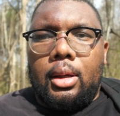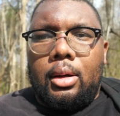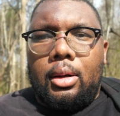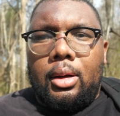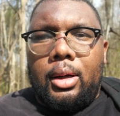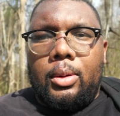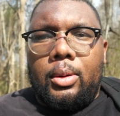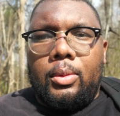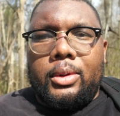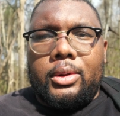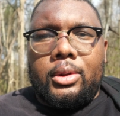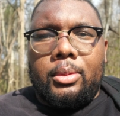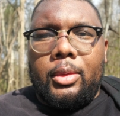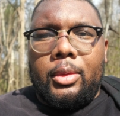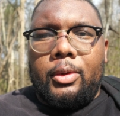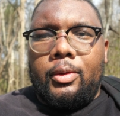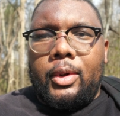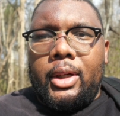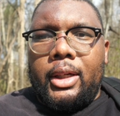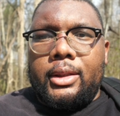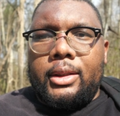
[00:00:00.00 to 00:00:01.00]
All right, what's some
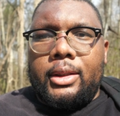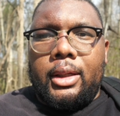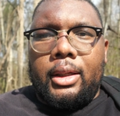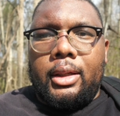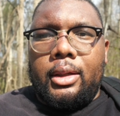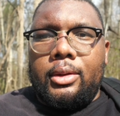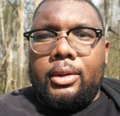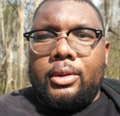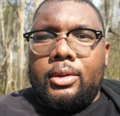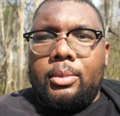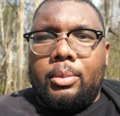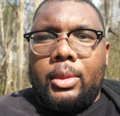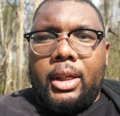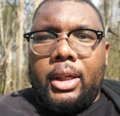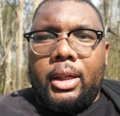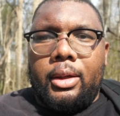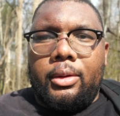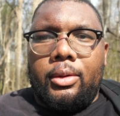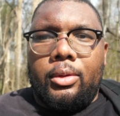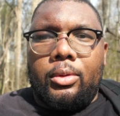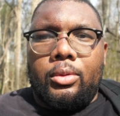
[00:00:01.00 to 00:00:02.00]
advice I give
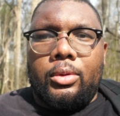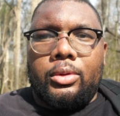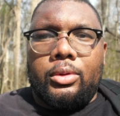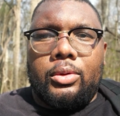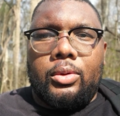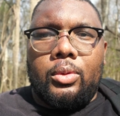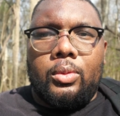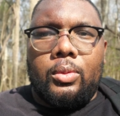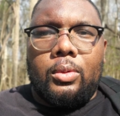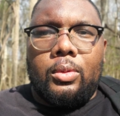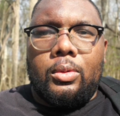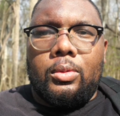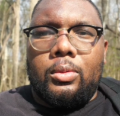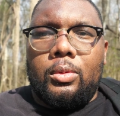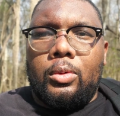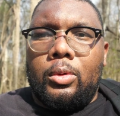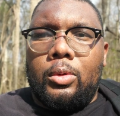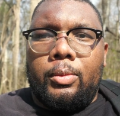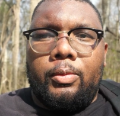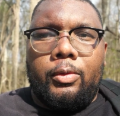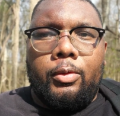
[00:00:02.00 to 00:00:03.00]
somebody who is
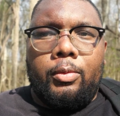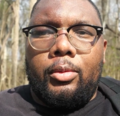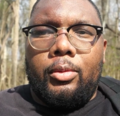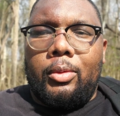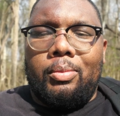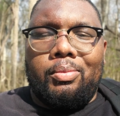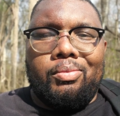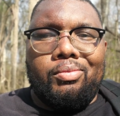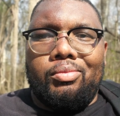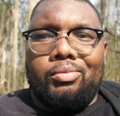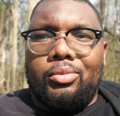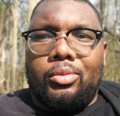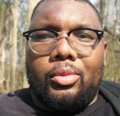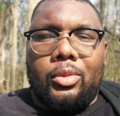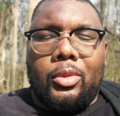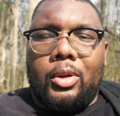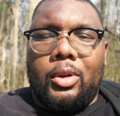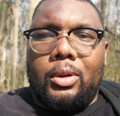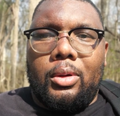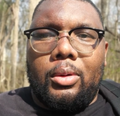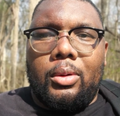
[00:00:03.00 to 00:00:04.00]
doing
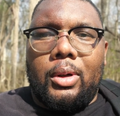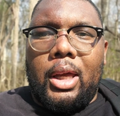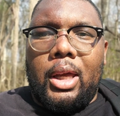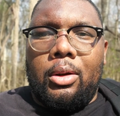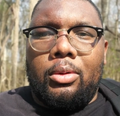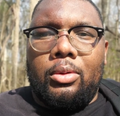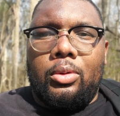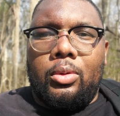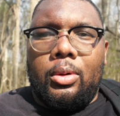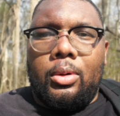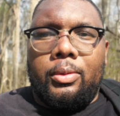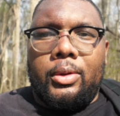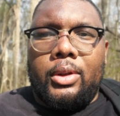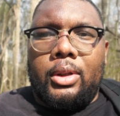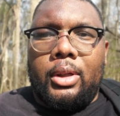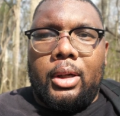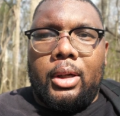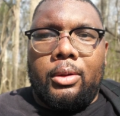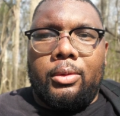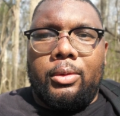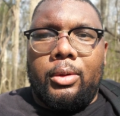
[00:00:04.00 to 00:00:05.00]
outdoor
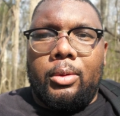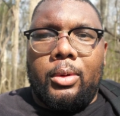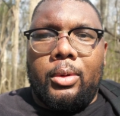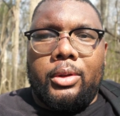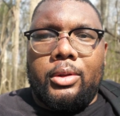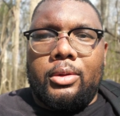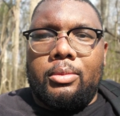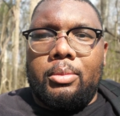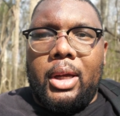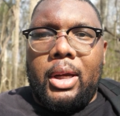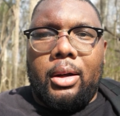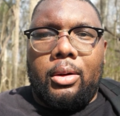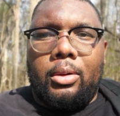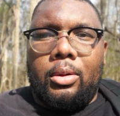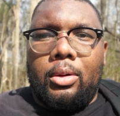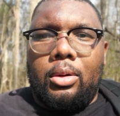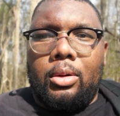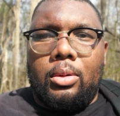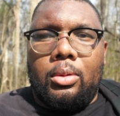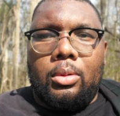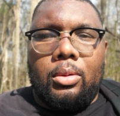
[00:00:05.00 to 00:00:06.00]
photography, whether it's
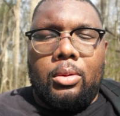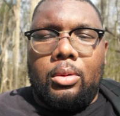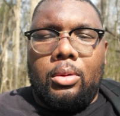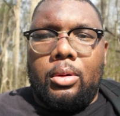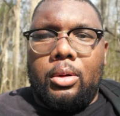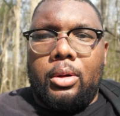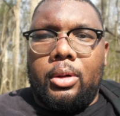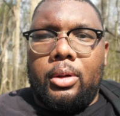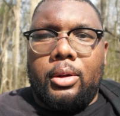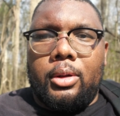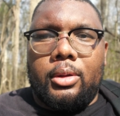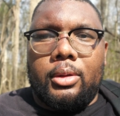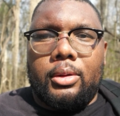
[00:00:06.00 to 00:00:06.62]
macro or